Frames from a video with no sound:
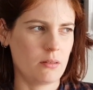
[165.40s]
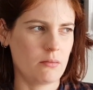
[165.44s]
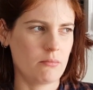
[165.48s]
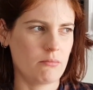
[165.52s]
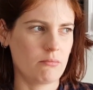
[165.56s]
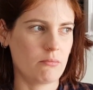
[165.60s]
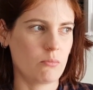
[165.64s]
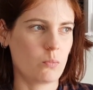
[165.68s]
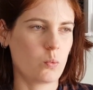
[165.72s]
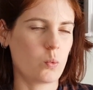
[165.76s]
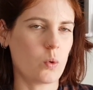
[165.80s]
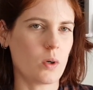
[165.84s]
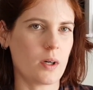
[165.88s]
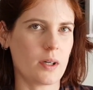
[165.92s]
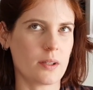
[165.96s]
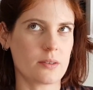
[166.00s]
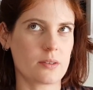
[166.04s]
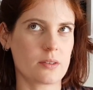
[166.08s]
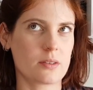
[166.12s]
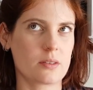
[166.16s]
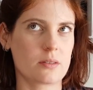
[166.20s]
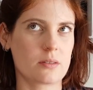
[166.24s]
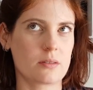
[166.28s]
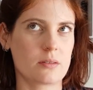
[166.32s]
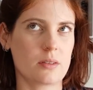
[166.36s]

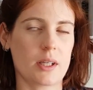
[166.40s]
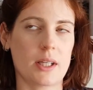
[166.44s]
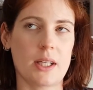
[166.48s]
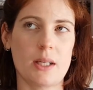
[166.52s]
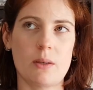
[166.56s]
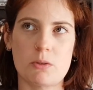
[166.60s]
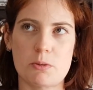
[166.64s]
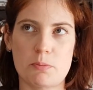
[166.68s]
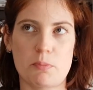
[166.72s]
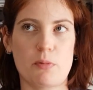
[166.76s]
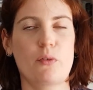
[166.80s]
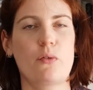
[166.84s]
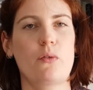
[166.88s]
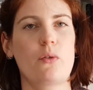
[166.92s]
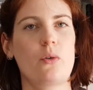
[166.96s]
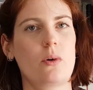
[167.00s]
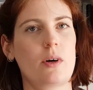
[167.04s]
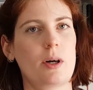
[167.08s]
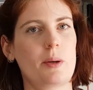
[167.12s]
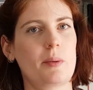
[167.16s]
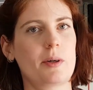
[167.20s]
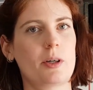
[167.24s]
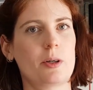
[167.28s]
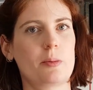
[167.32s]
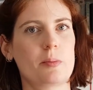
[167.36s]
whilst, I think it was before I
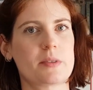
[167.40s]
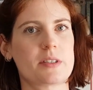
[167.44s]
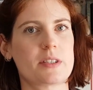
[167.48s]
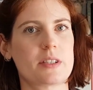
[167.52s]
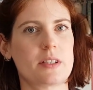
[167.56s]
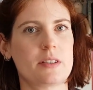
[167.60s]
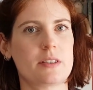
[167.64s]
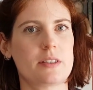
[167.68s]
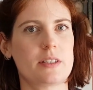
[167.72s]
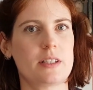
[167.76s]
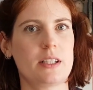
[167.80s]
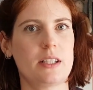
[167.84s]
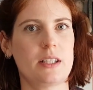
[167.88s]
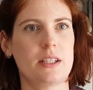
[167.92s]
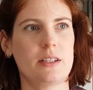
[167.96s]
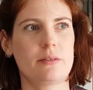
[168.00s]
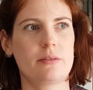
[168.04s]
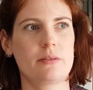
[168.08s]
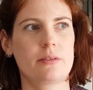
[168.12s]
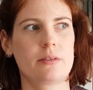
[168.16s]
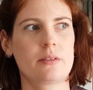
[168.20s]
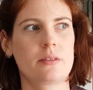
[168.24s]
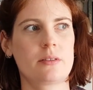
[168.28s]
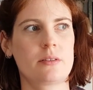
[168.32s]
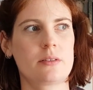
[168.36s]
went on maternity leave,
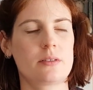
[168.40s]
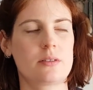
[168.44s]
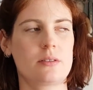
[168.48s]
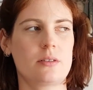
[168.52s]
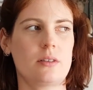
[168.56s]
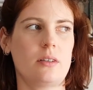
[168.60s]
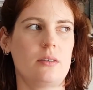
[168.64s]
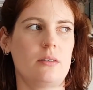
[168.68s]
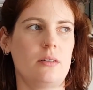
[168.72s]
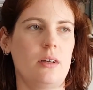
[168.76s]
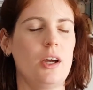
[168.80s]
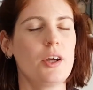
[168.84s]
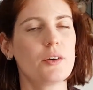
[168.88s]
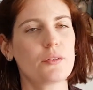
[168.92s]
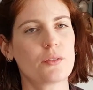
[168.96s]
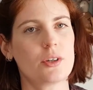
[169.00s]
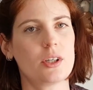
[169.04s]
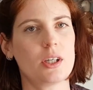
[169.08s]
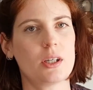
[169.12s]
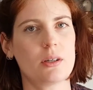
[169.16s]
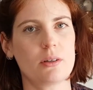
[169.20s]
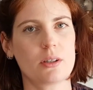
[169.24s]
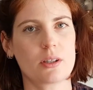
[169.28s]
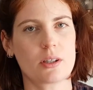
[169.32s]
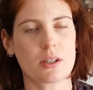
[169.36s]
so over a
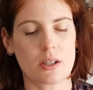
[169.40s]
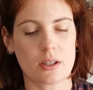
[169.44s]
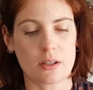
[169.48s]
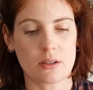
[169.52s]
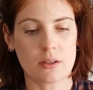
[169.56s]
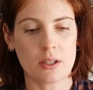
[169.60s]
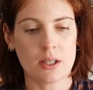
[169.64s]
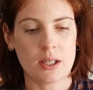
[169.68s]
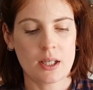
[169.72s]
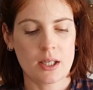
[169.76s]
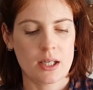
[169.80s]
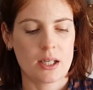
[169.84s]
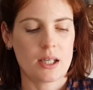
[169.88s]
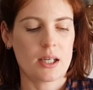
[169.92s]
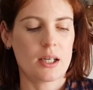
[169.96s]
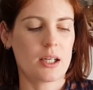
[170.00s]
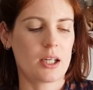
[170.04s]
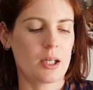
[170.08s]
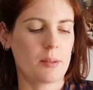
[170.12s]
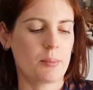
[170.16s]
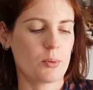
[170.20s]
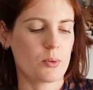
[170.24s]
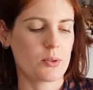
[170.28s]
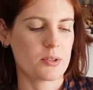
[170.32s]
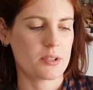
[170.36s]
year ago, and I
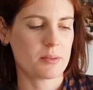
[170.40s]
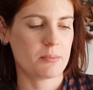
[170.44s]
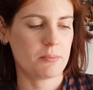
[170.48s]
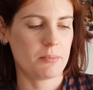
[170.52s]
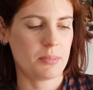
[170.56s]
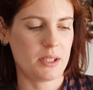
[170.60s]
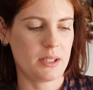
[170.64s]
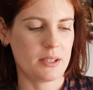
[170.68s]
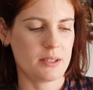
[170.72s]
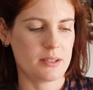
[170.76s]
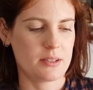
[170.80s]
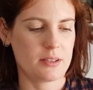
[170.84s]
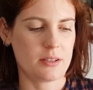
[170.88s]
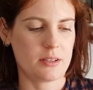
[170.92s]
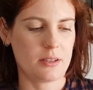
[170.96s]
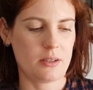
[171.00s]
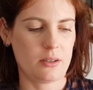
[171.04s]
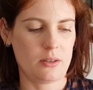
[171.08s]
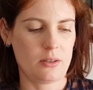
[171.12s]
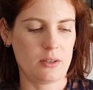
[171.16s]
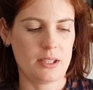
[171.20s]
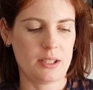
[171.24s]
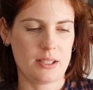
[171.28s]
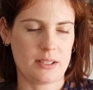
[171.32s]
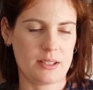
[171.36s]
bought some bits
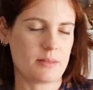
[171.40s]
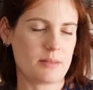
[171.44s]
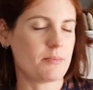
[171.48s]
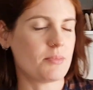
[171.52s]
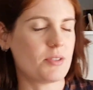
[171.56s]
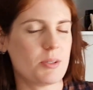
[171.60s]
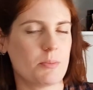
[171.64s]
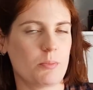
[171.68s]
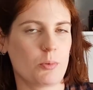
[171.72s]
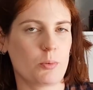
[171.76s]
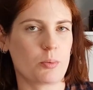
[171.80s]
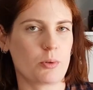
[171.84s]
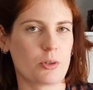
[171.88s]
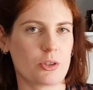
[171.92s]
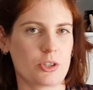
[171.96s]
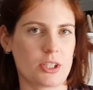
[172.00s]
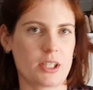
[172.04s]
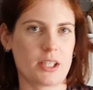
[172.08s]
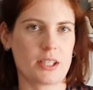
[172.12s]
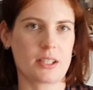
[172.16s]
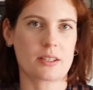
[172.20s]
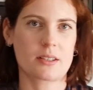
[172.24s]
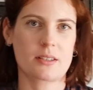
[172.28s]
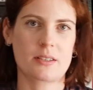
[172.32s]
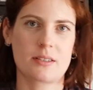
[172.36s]
to knit some simple
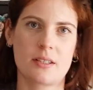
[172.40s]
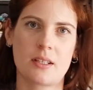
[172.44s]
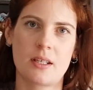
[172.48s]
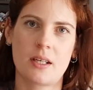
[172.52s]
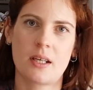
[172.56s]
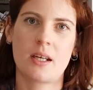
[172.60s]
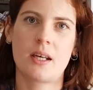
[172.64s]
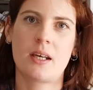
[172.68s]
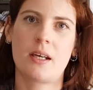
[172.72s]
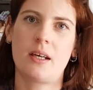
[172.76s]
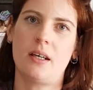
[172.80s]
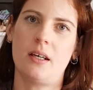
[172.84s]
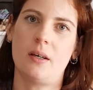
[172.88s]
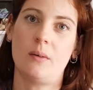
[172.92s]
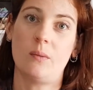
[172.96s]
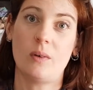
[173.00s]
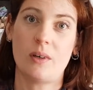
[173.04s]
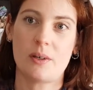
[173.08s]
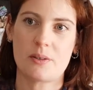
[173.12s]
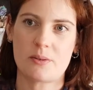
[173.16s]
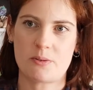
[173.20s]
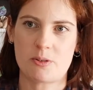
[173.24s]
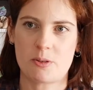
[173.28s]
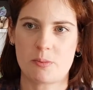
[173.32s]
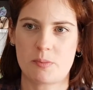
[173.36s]
projects whilst I
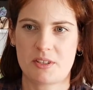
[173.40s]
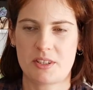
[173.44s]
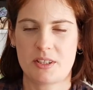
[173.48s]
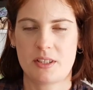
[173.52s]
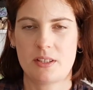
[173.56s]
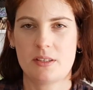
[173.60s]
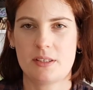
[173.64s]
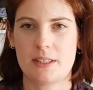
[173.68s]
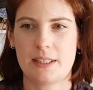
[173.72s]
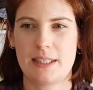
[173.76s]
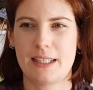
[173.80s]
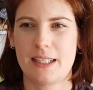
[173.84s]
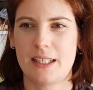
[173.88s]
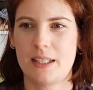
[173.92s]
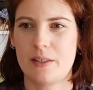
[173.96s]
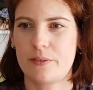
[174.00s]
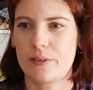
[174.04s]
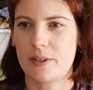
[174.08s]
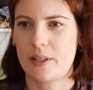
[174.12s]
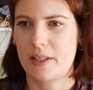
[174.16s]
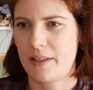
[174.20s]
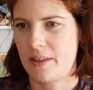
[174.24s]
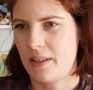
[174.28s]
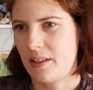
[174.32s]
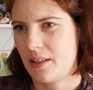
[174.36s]
was on maternity leave.
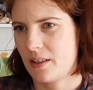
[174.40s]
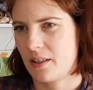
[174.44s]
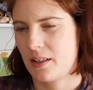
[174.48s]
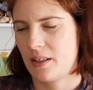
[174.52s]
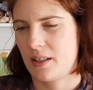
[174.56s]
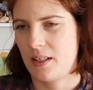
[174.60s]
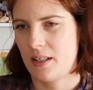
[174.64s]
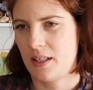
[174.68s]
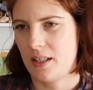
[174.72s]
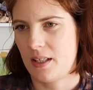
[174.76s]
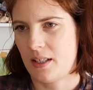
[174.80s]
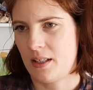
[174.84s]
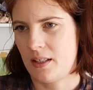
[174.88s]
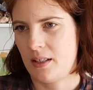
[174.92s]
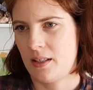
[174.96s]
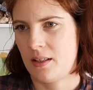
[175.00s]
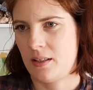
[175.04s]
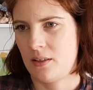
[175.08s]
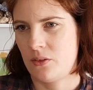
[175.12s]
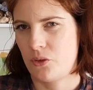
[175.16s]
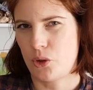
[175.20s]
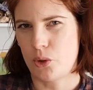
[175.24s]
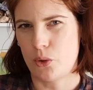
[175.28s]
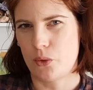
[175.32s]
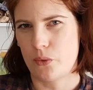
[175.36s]
I think I knit
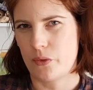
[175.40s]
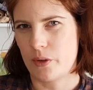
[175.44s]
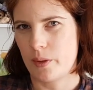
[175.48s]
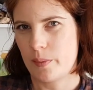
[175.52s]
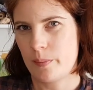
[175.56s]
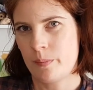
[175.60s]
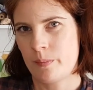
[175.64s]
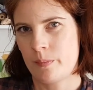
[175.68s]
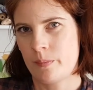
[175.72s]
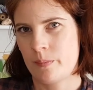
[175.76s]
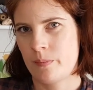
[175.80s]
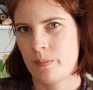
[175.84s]
2 of them,